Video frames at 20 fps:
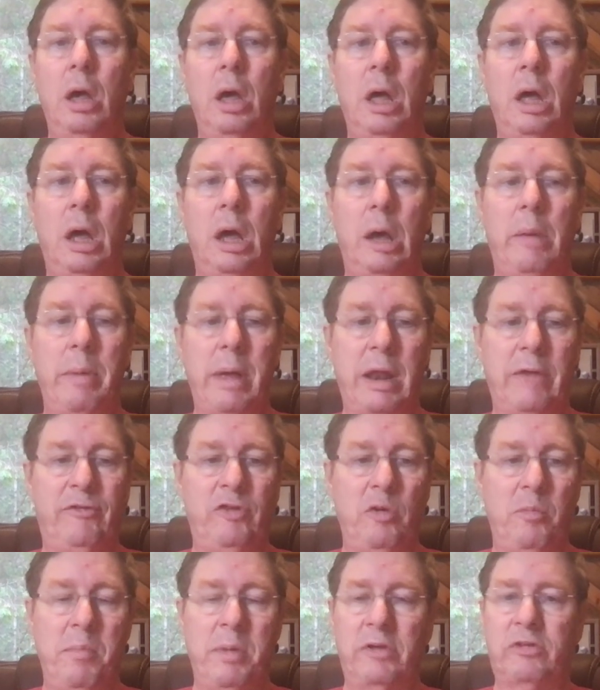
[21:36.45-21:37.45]
And if
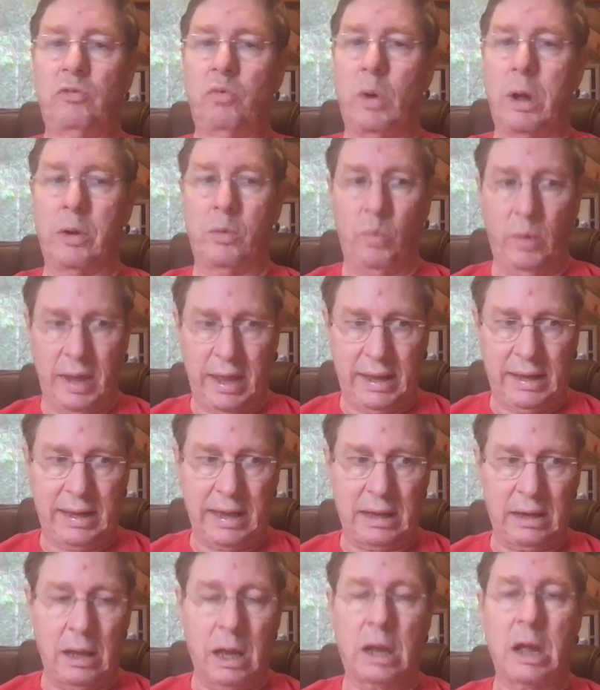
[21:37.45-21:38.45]
you miss 1 week,
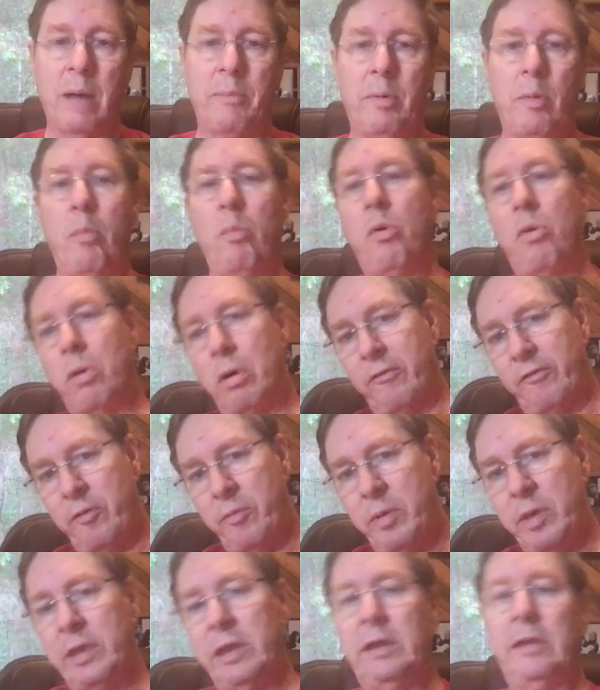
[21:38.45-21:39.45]
get a couple more of
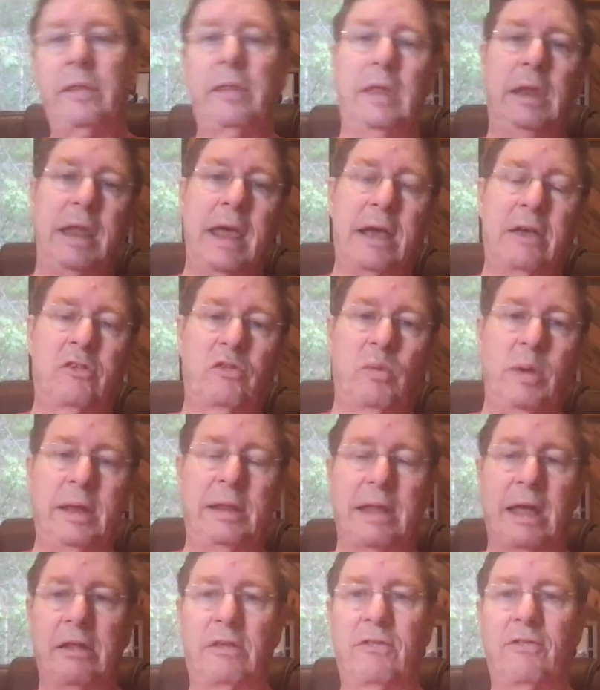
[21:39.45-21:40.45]
them in the next week.
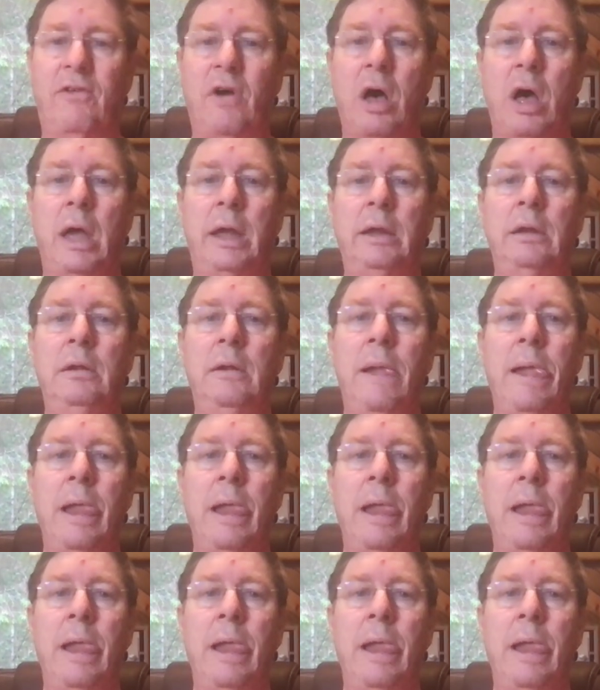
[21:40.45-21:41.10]
That's fine.